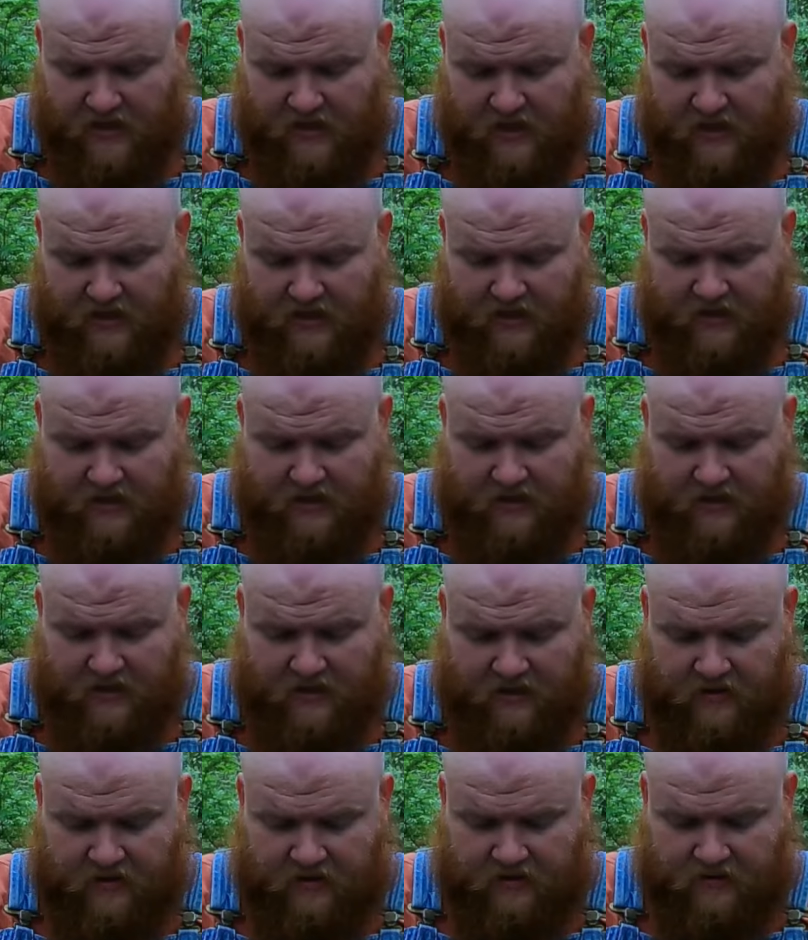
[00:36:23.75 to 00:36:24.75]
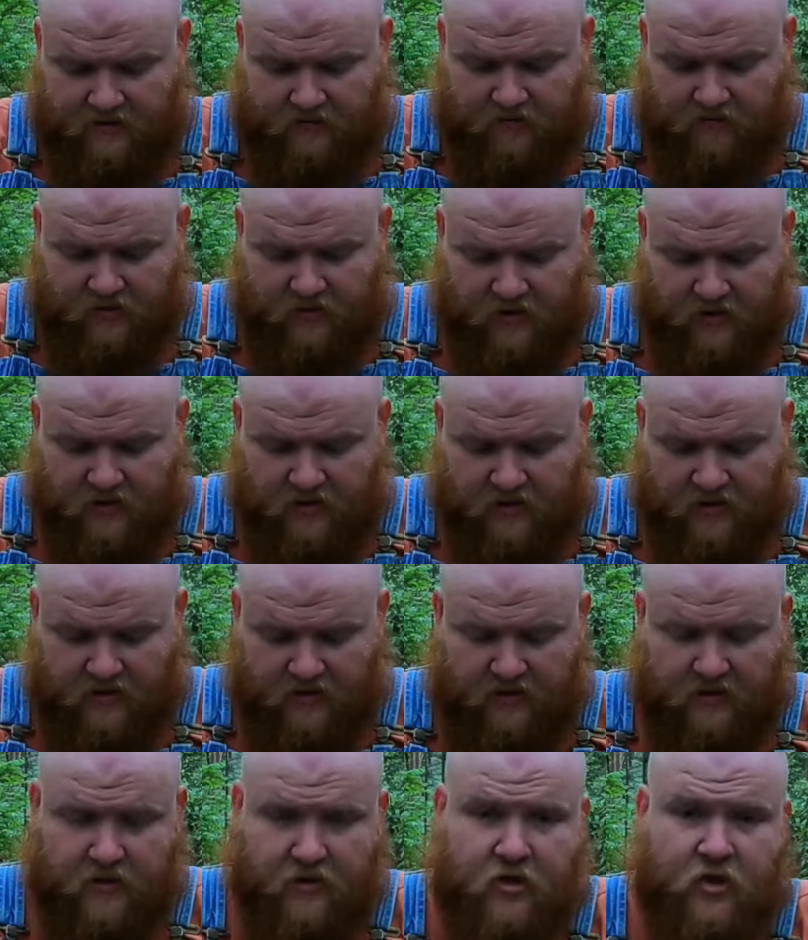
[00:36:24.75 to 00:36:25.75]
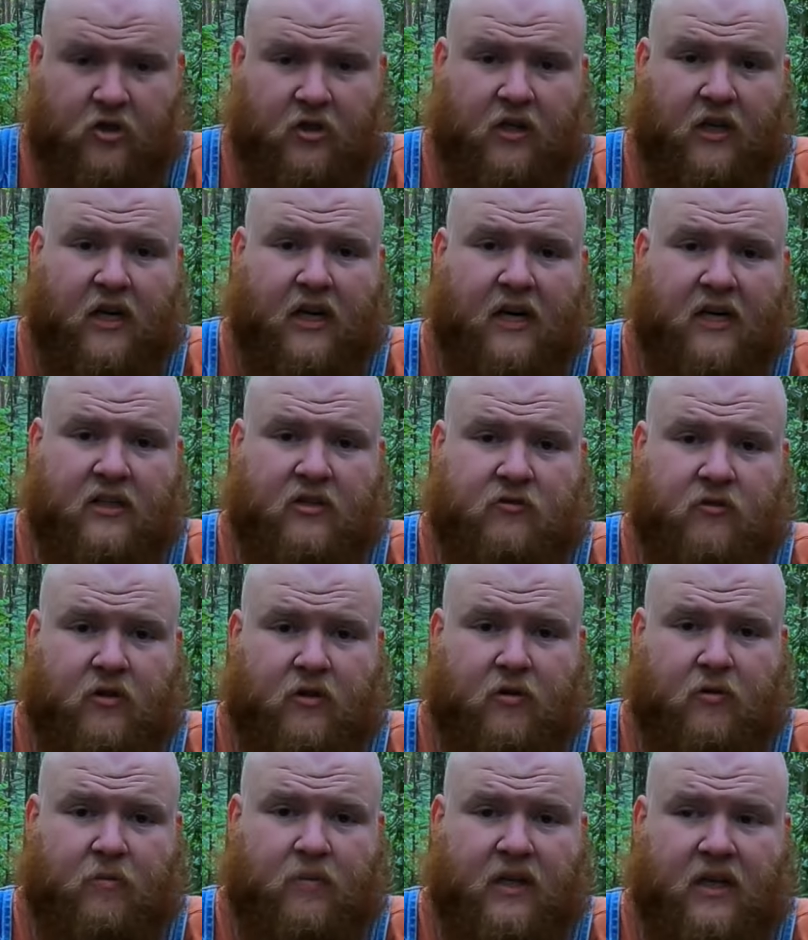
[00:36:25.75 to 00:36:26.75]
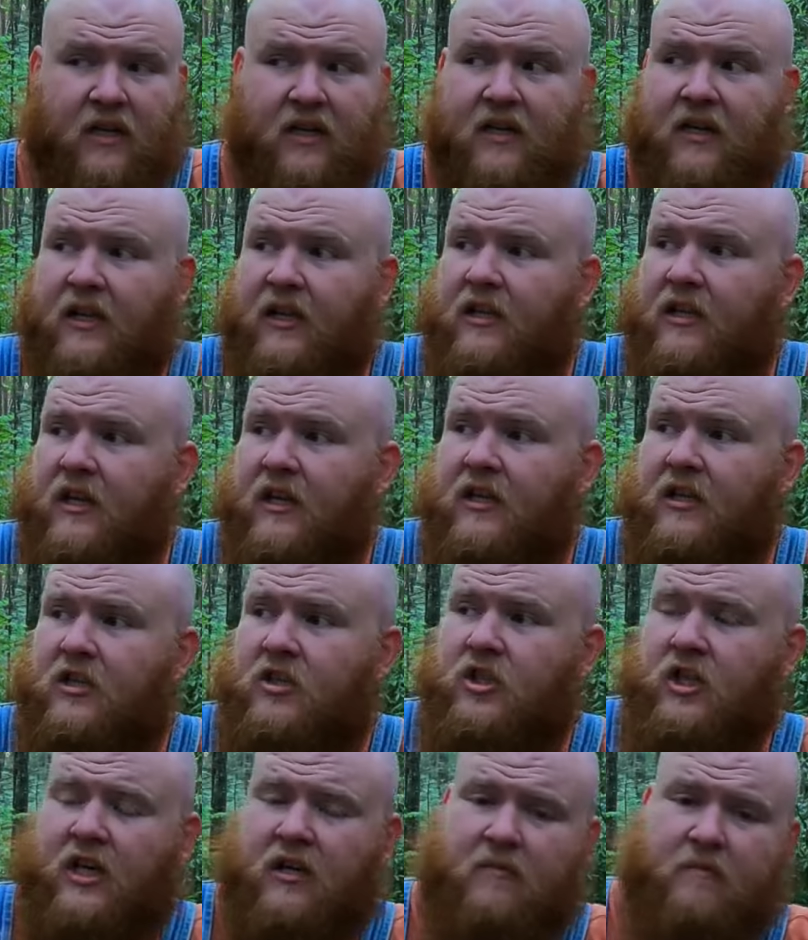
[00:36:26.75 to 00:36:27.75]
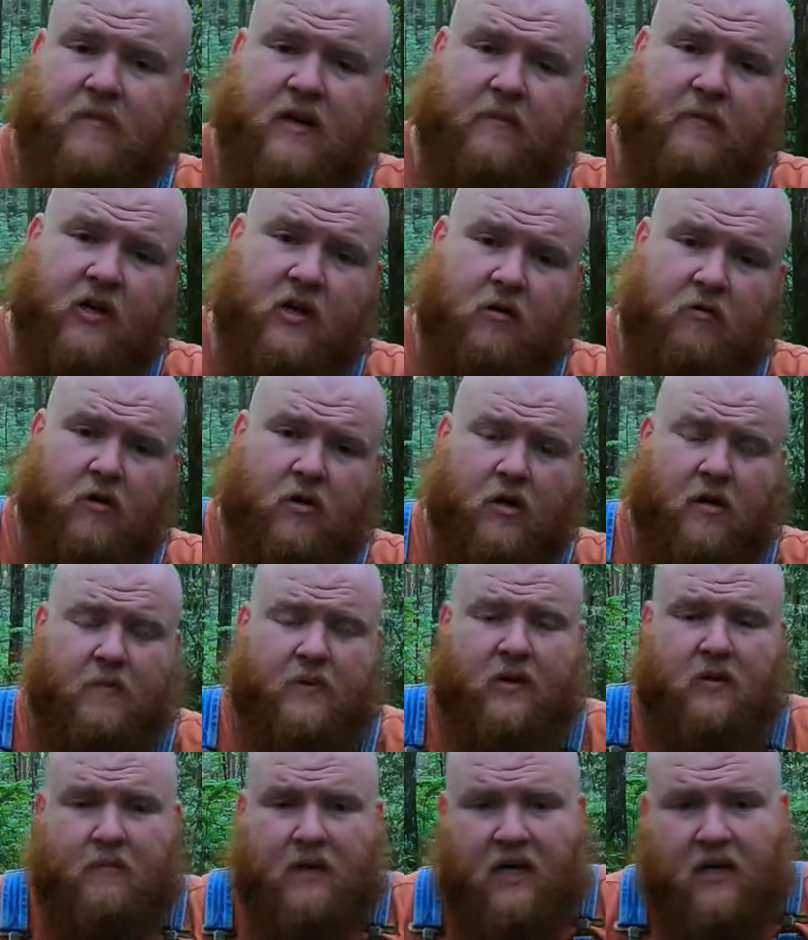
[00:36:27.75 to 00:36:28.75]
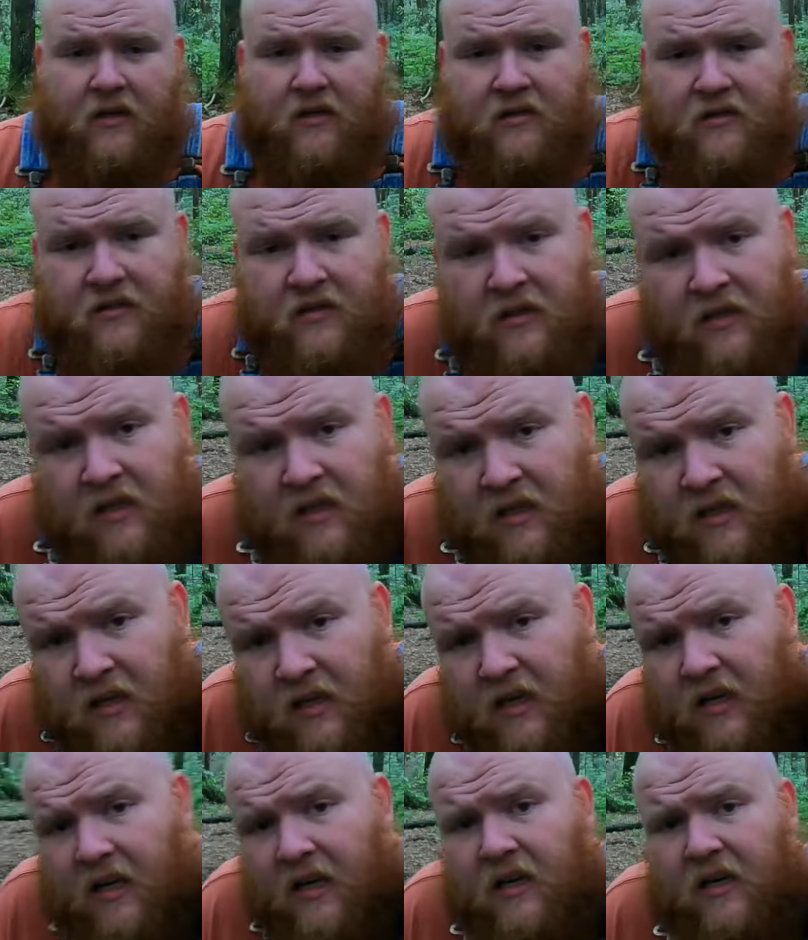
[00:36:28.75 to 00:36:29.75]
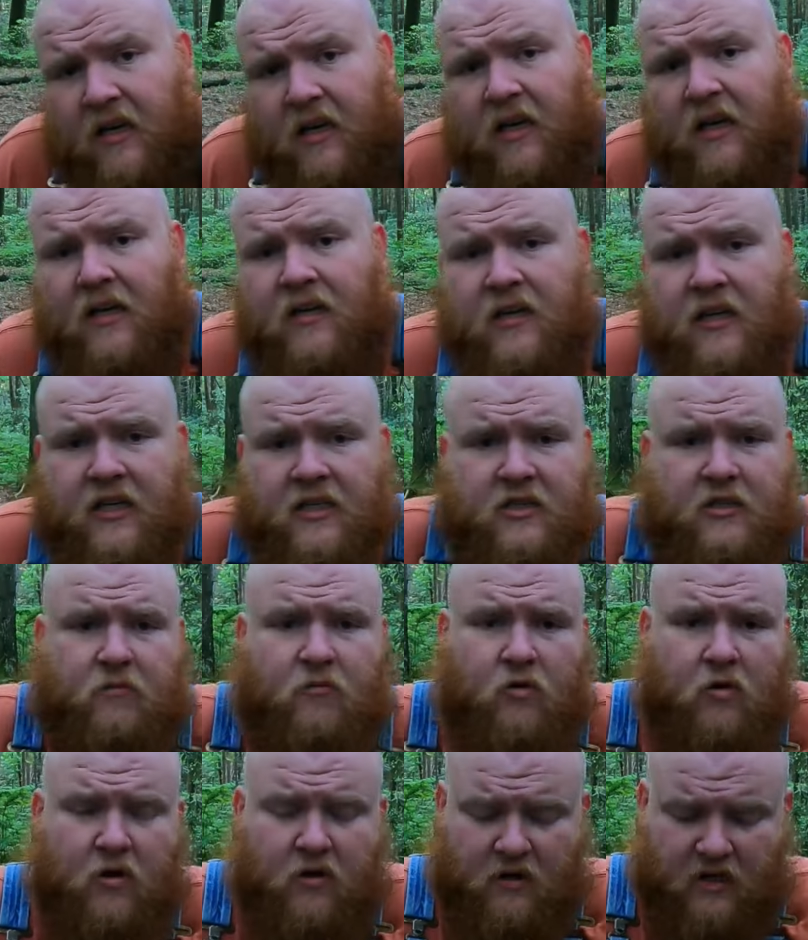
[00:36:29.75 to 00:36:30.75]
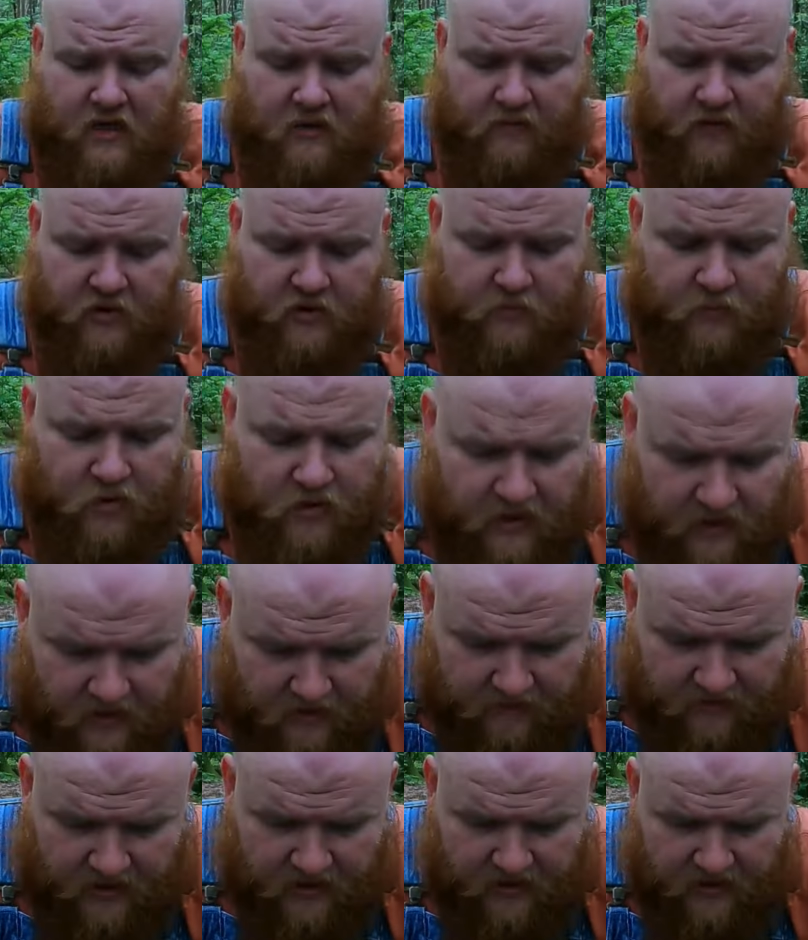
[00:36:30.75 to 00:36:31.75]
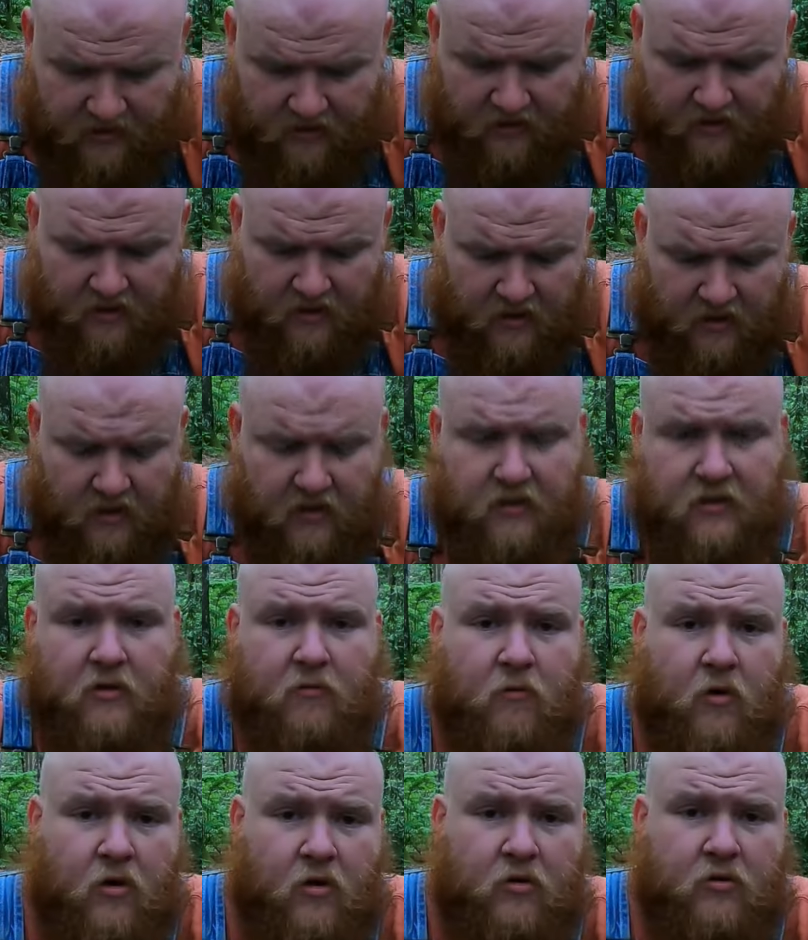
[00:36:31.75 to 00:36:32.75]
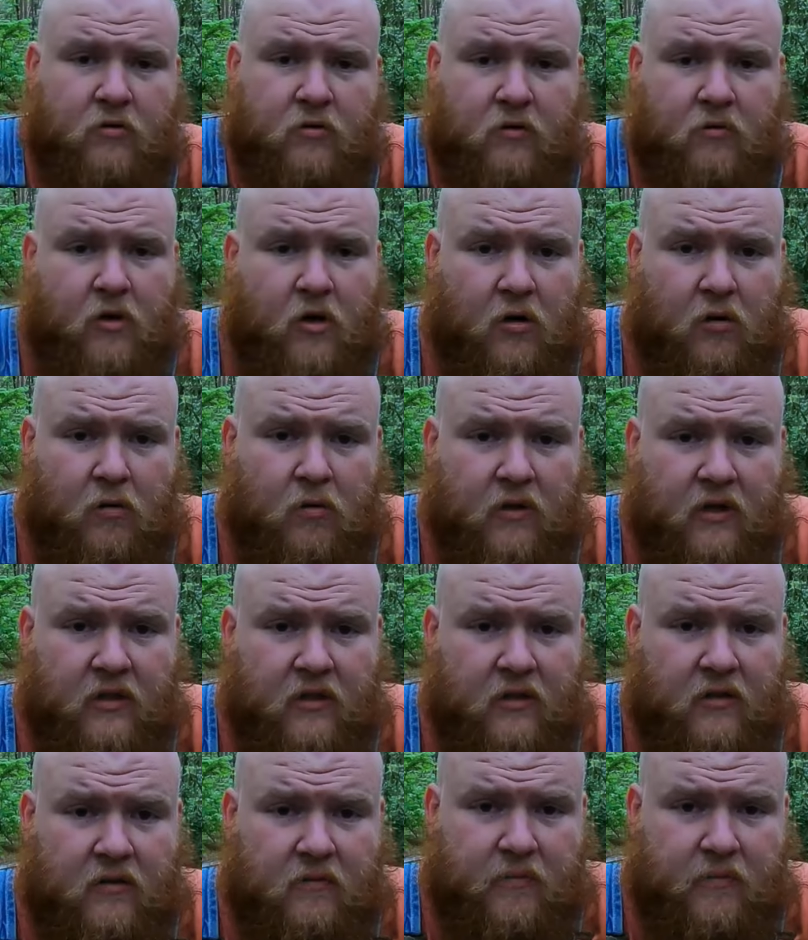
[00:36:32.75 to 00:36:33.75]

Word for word: And then uh, we're just going to chillax for a little bit and then get the Jeep, maybe going up in the mountain and uh, get some water out of a spring up there because the water's real cold and